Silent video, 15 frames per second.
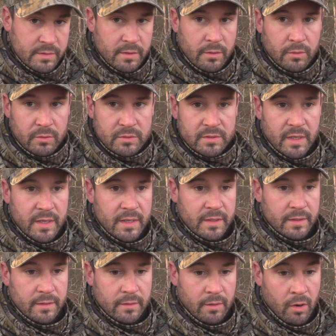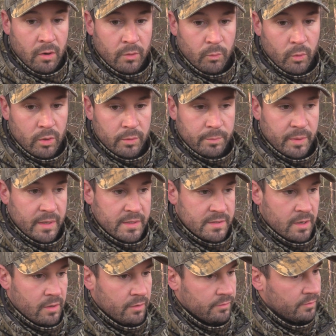an old saying that hard work pays
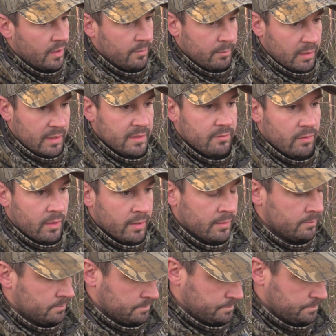off, and I believe that.